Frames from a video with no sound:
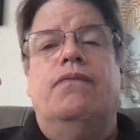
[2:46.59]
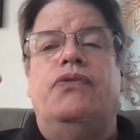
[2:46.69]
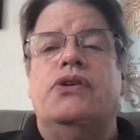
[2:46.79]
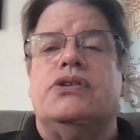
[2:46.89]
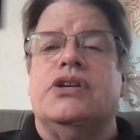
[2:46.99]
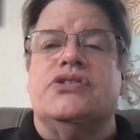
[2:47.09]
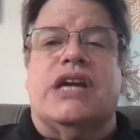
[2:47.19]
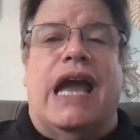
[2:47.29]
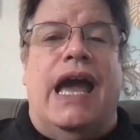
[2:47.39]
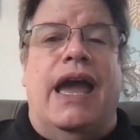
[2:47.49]
There's a
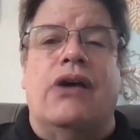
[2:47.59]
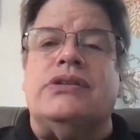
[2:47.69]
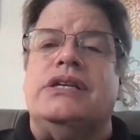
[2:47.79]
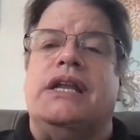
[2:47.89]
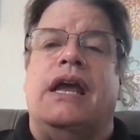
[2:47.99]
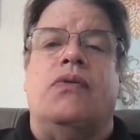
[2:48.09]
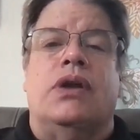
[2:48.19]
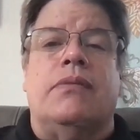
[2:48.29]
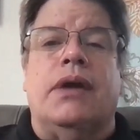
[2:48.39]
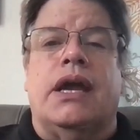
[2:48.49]
guy out today.
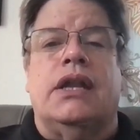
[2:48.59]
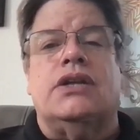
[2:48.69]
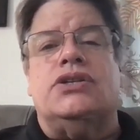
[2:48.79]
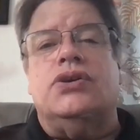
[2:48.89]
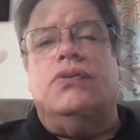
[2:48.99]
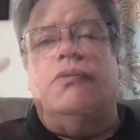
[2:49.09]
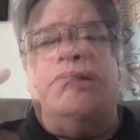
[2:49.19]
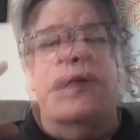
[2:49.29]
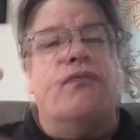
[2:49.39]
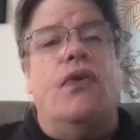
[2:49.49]
What am I going to do?
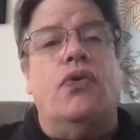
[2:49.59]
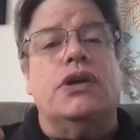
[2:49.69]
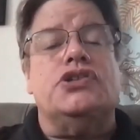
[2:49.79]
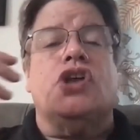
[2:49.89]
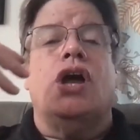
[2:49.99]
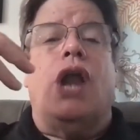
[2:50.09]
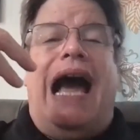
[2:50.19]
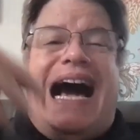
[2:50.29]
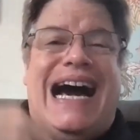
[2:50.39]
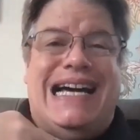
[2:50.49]
We're focused on
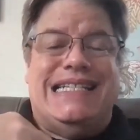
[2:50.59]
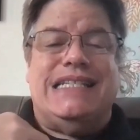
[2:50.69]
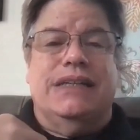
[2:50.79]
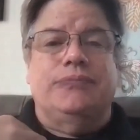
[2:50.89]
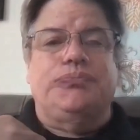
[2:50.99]
us.